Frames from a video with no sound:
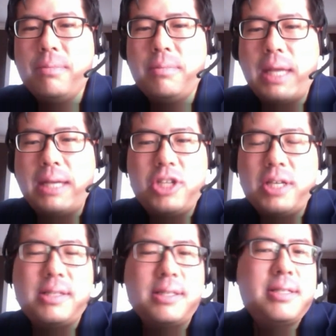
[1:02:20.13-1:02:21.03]
that
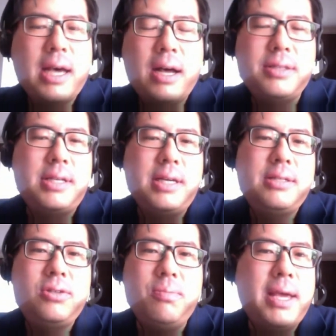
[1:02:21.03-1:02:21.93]
Jesus tells
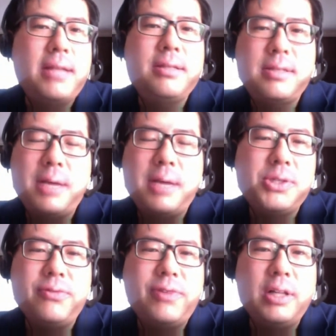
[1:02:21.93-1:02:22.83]
us to make
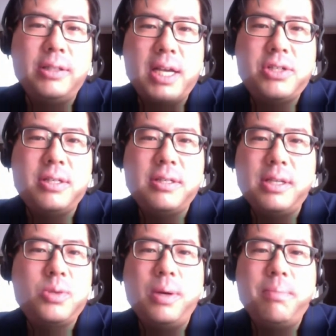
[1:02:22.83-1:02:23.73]
disciples of all nations
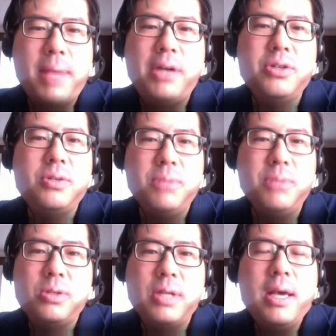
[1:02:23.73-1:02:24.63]
is what matters
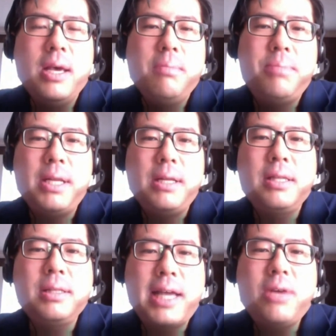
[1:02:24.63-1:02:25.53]
most. But
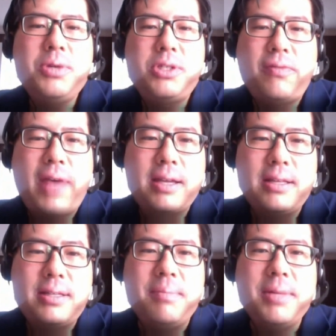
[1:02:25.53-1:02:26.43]
the language of
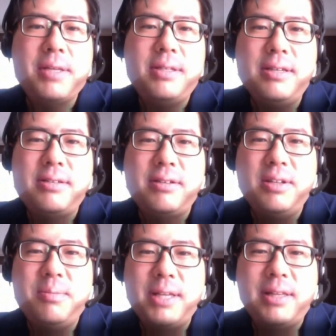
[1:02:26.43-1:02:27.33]
academics is going
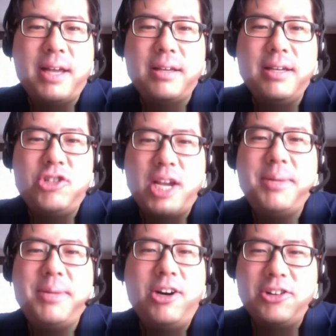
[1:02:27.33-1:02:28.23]
to be like a
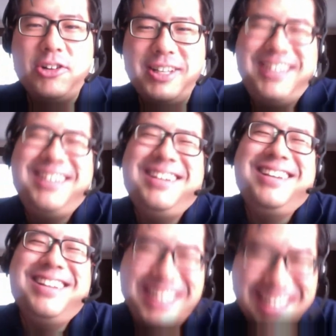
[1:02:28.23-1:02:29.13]
JAMA article.
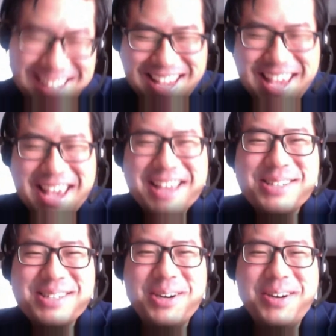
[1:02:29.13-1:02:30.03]
So